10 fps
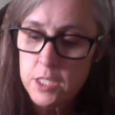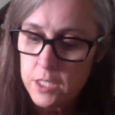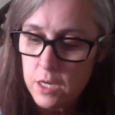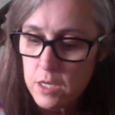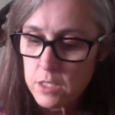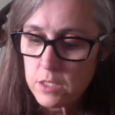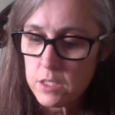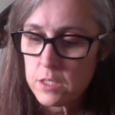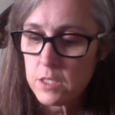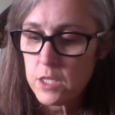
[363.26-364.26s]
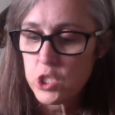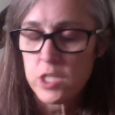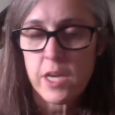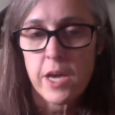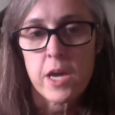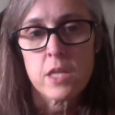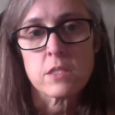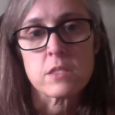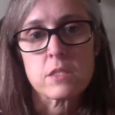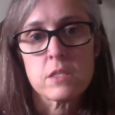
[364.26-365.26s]
does is that she
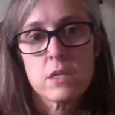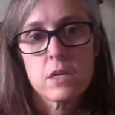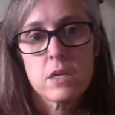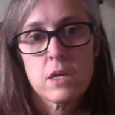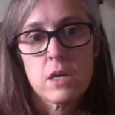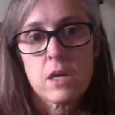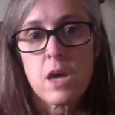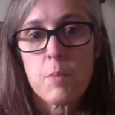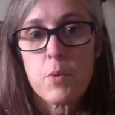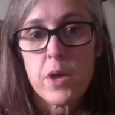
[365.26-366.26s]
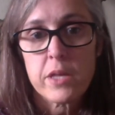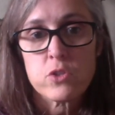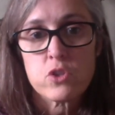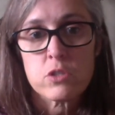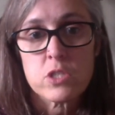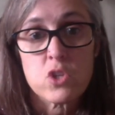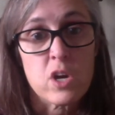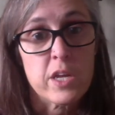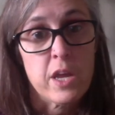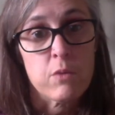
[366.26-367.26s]
adds a couple extra
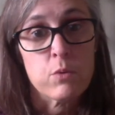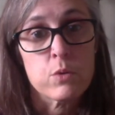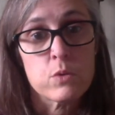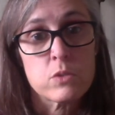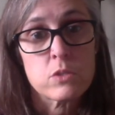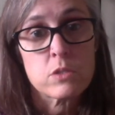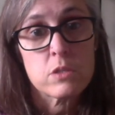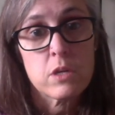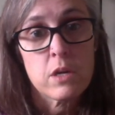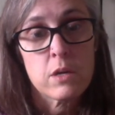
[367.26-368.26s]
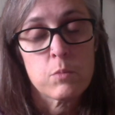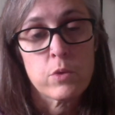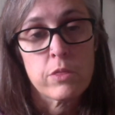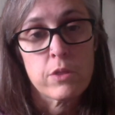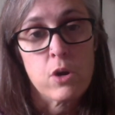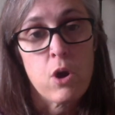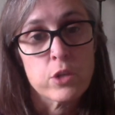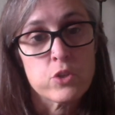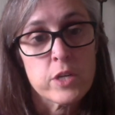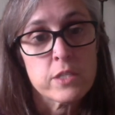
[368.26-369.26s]
stockinette rows with the
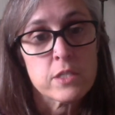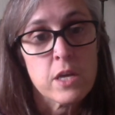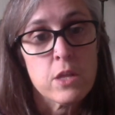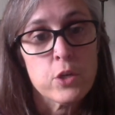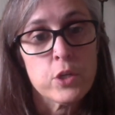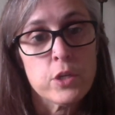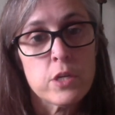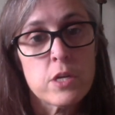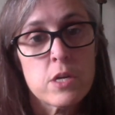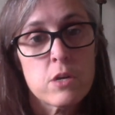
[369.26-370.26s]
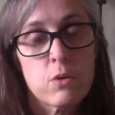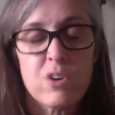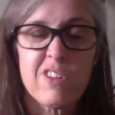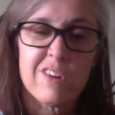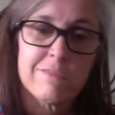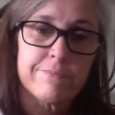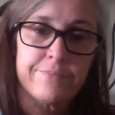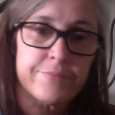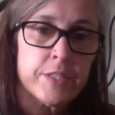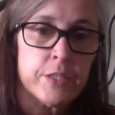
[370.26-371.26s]
contrast color or
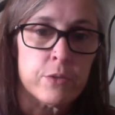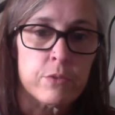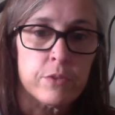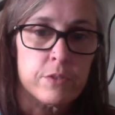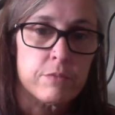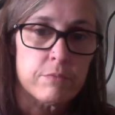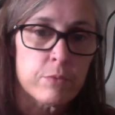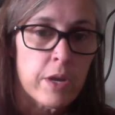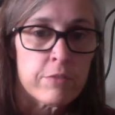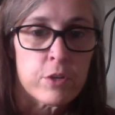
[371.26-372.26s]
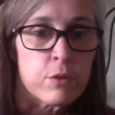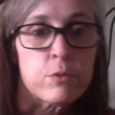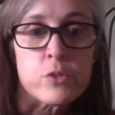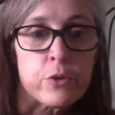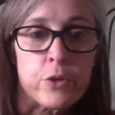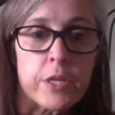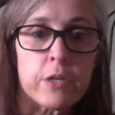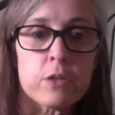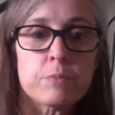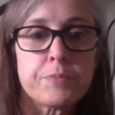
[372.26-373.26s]
whatever you use on your heel